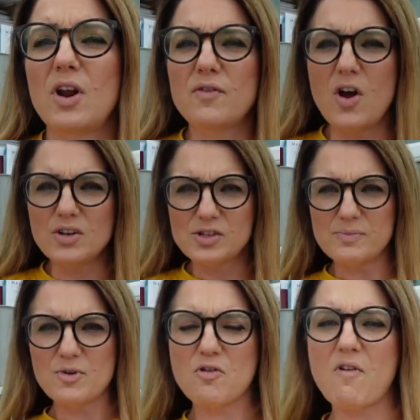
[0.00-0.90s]
I've got
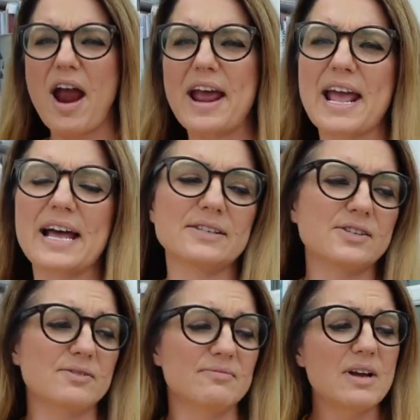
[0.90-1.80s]
some grey and
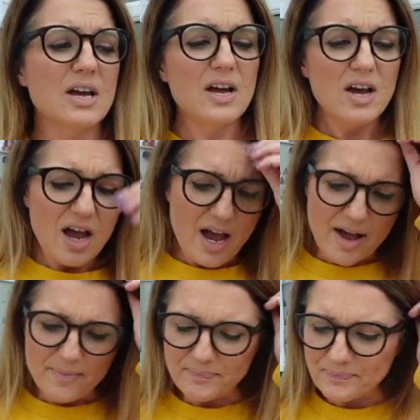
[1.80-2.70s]
some
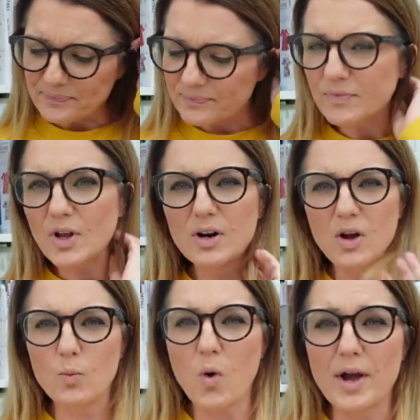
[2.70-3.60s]
um,
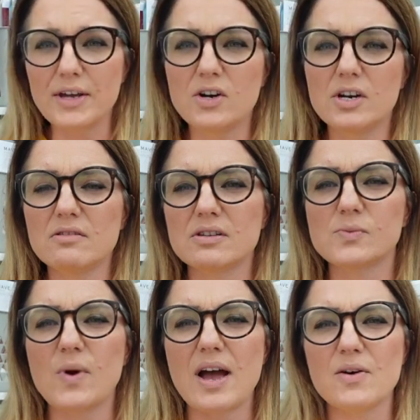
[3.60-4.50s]
like wine colour
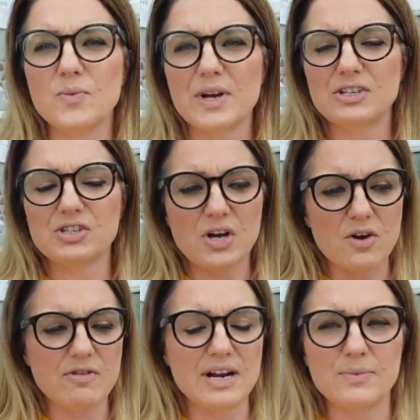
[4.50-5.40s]
as well, which I
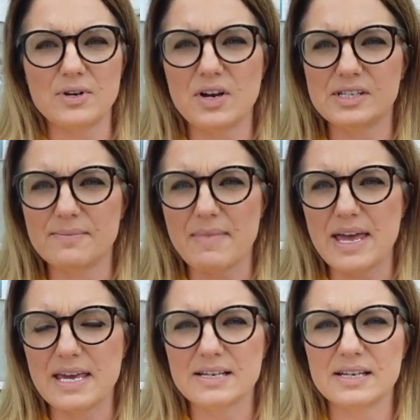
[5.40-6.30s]
really would like to
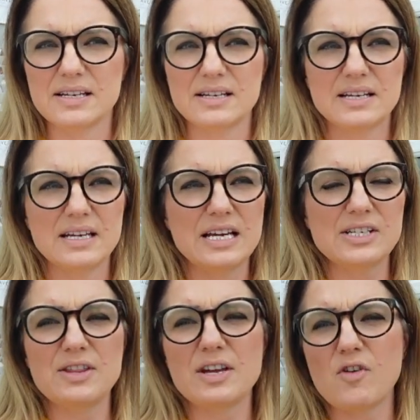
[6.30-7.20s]
make
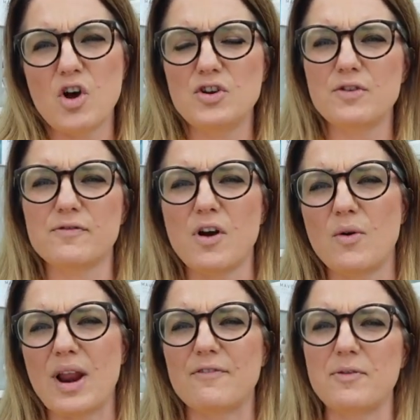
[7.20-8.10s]
don't think I've got enough for a
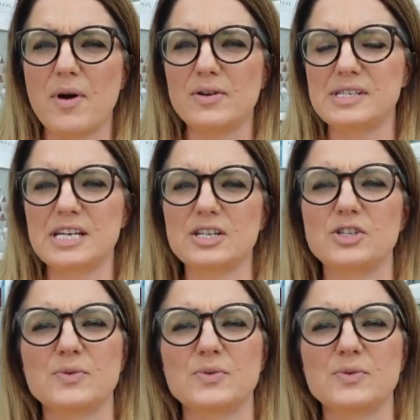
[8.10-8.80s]
whole outfit, but I was thinking of